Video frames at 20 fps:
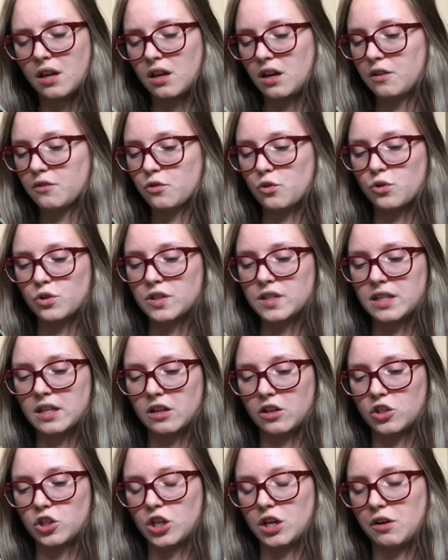Of course they
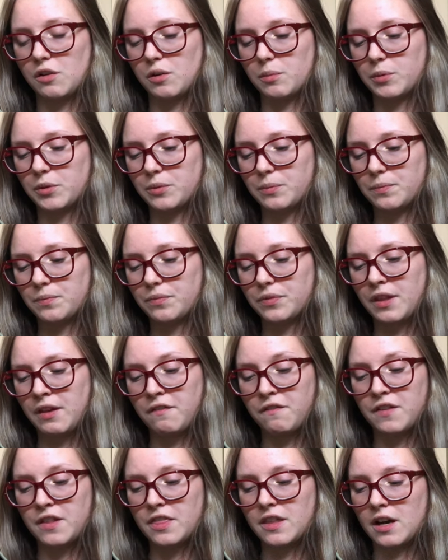are charitable. They
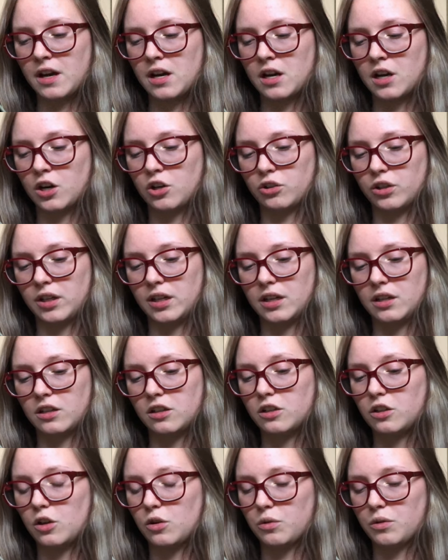feed the hungry and
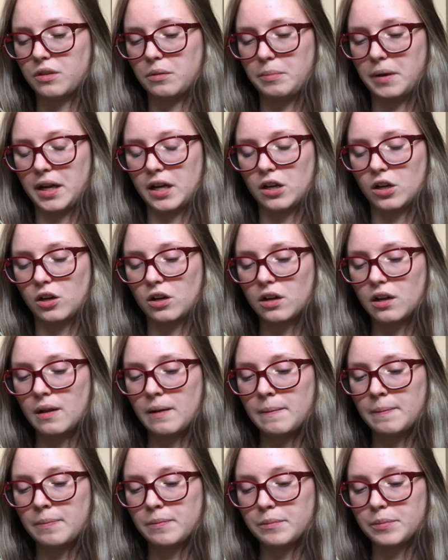clothe the beggar.
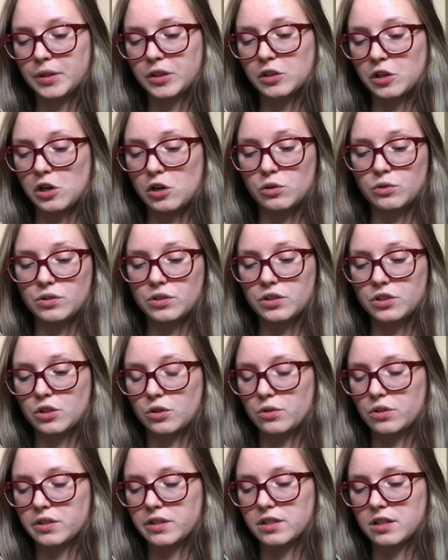But their own
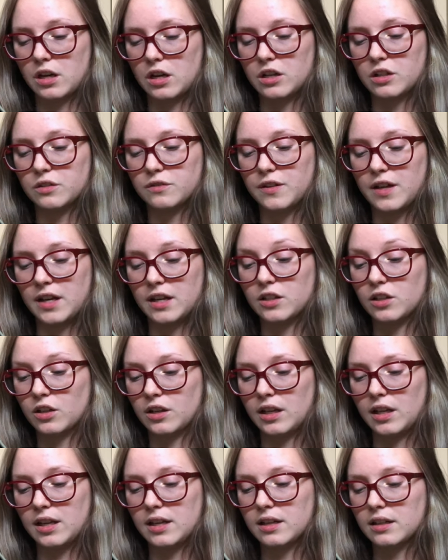souls starve and are
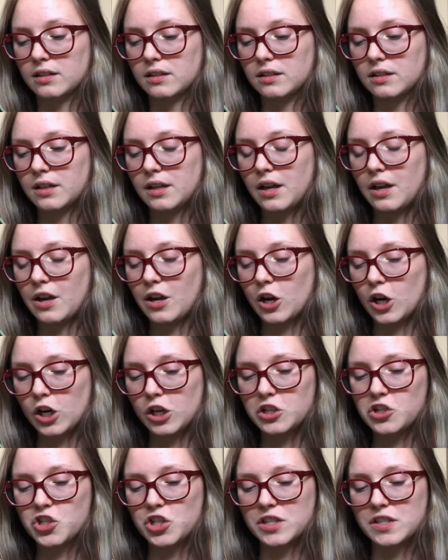naked.
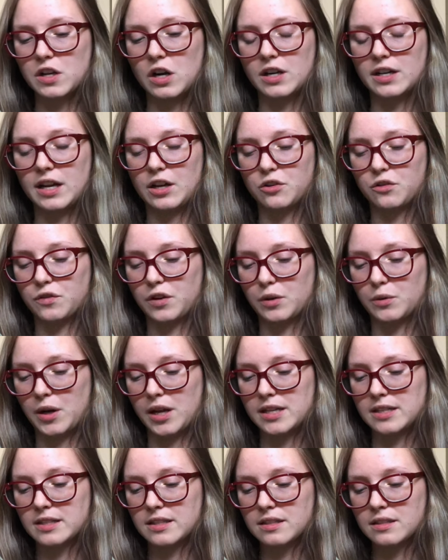Courage has gone out of our
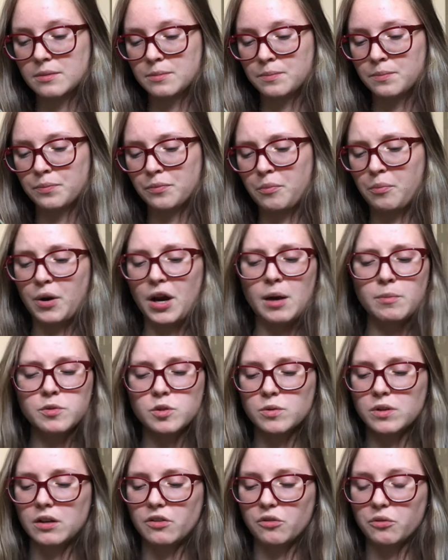race.
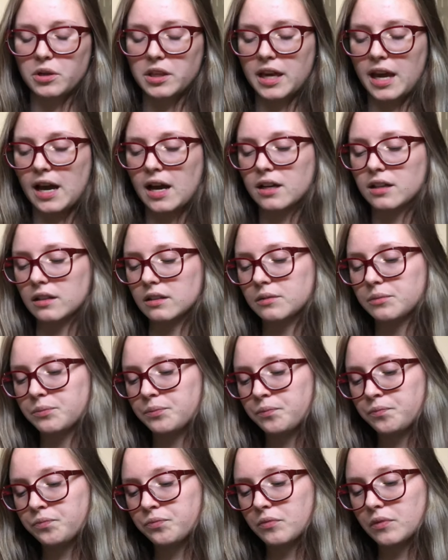Perhaps we never really had it.
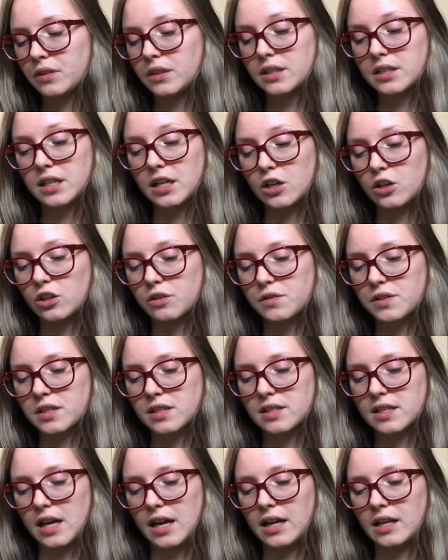The terror of
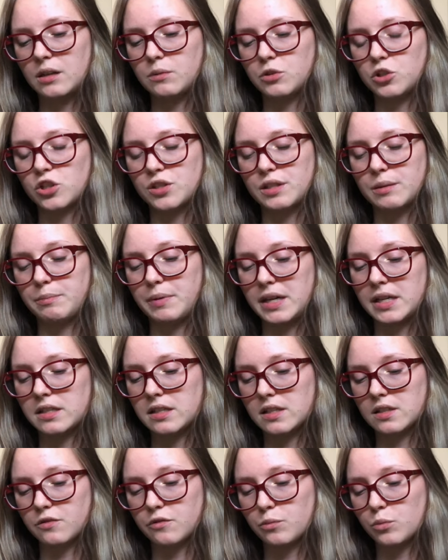society, which is the
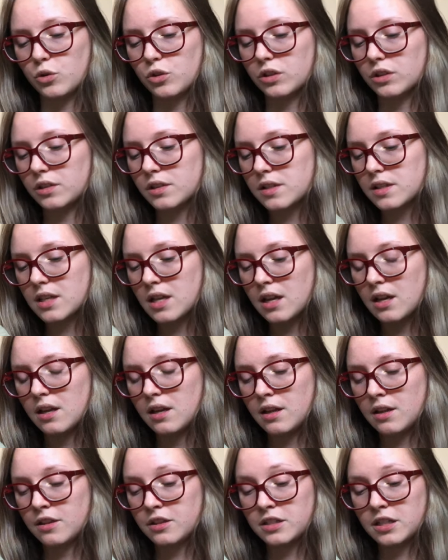basis of morals.
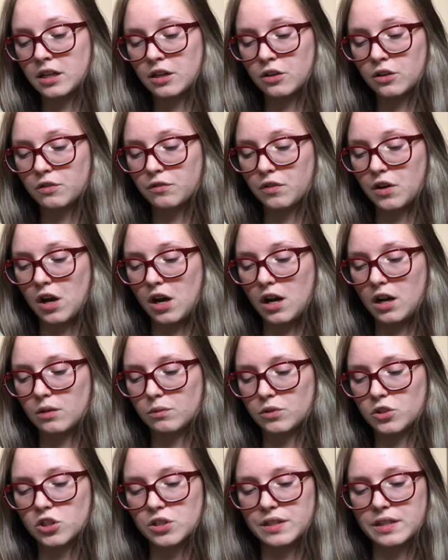The terror of God,
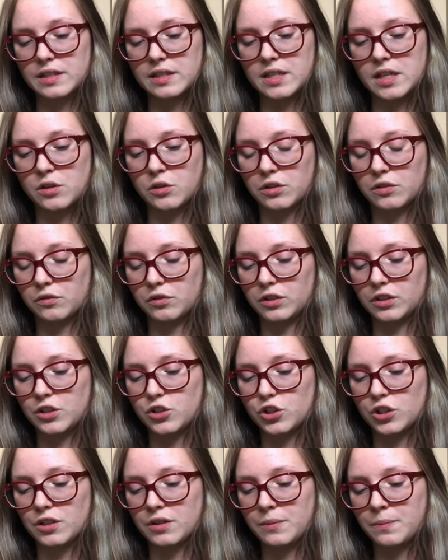which is the secret of
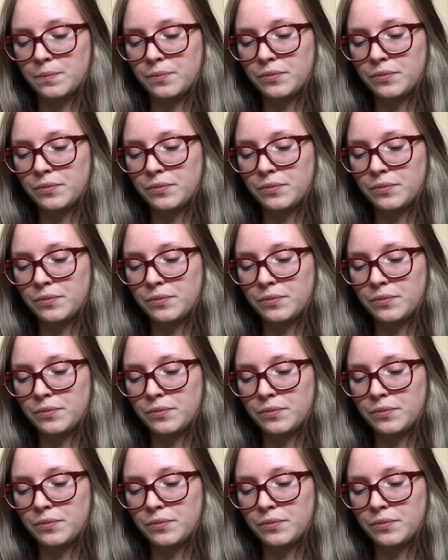religion.